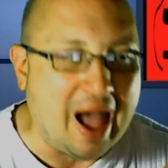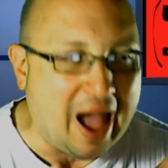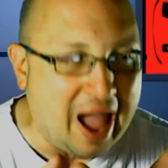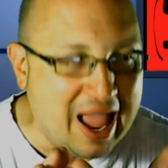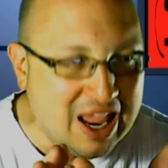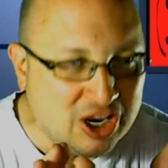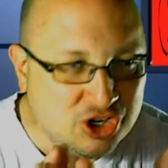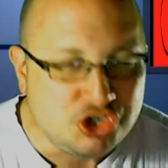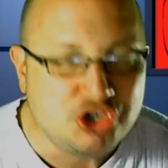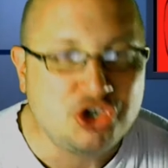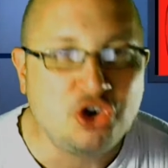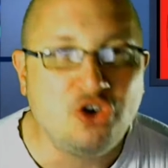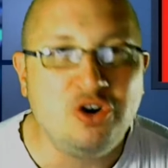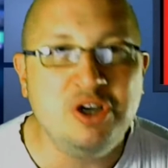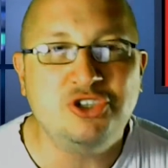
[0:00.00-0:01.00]

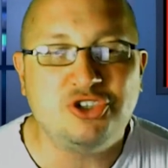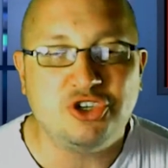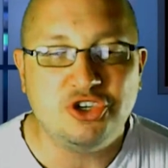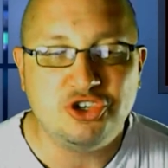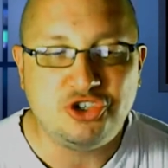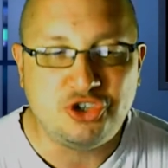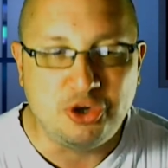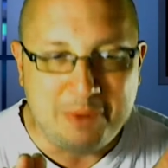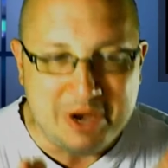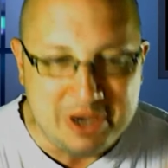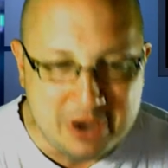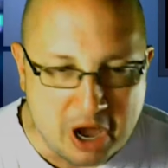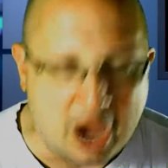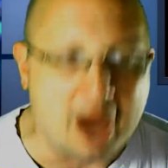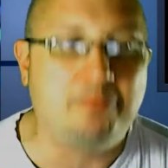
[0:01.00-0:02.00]
Insurance should be
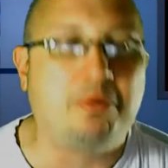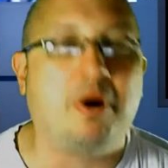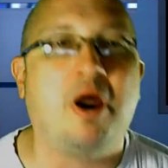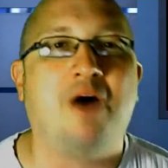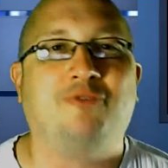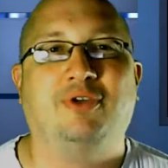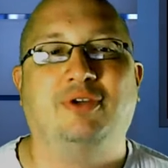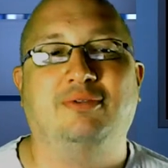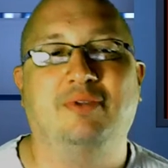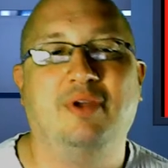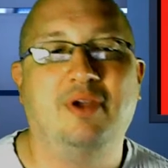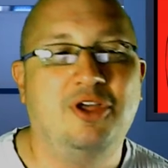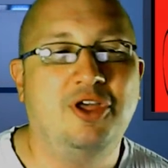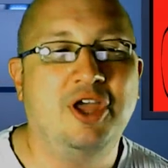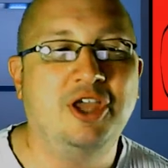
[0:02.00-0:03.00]
nonprofit.
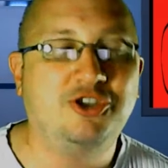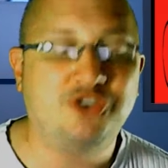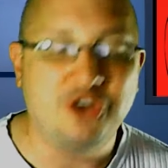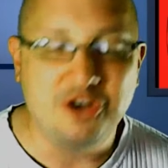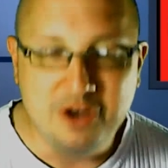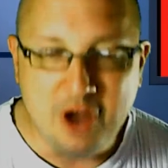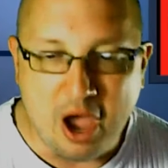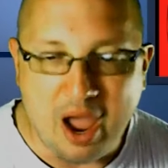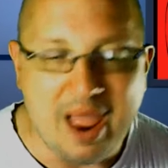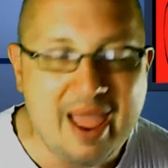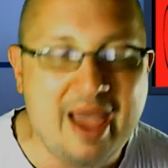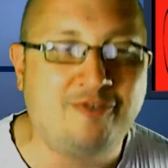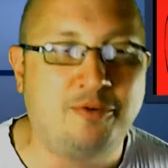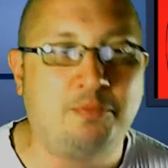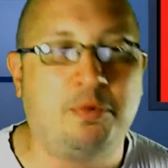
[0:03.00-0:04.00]
It should not
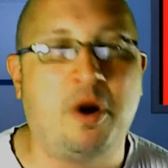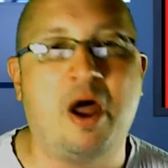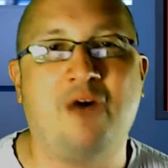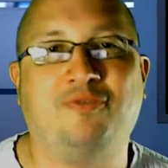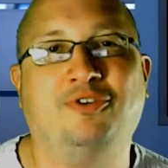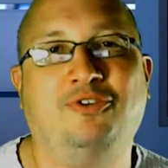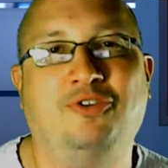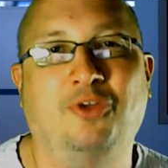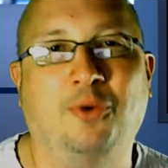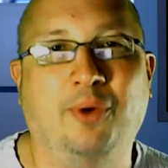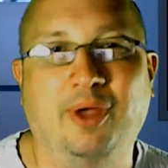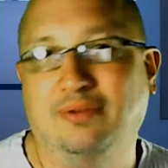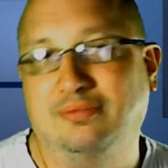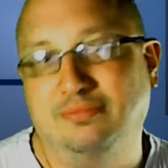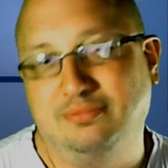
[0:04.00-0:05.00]
have a profit to it.
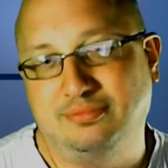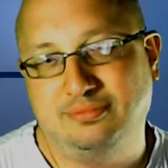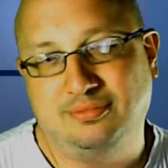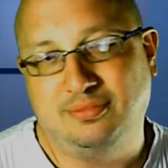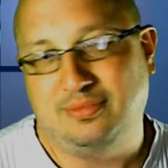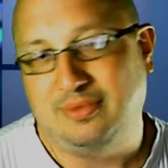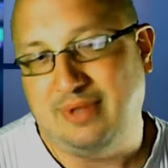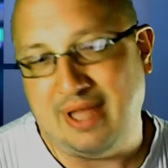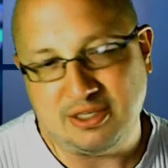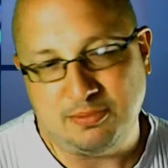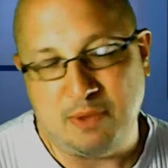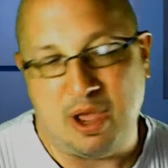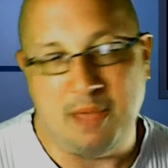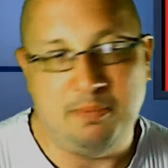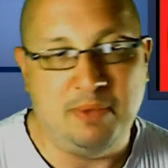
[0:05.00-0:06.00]
And that's
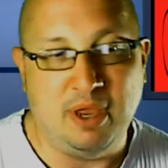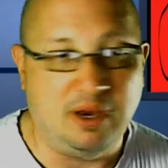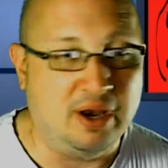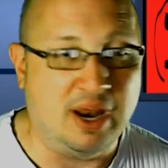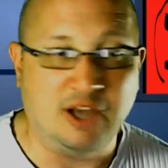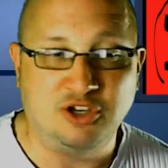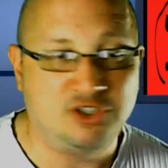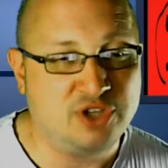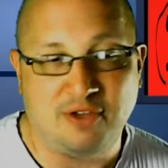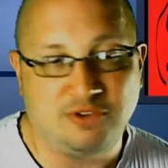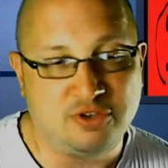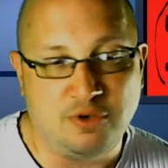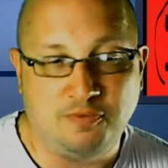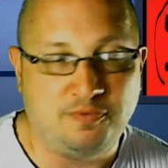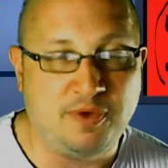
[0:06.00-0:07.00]
my opinion. I just got
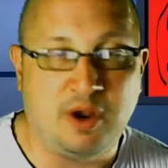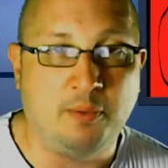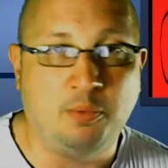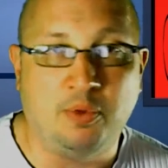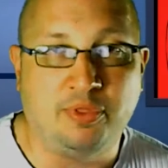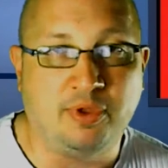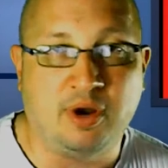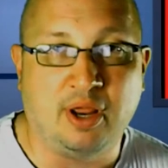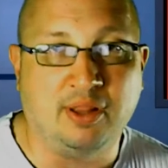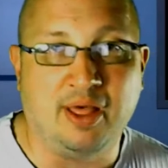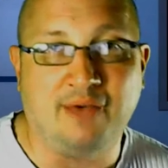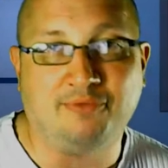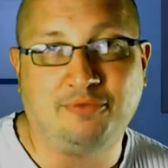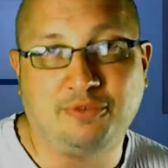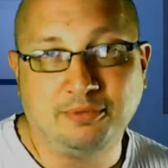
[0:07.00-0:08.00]
so fed up with it, I
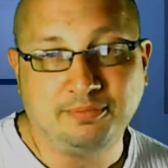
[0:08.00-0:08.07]
left.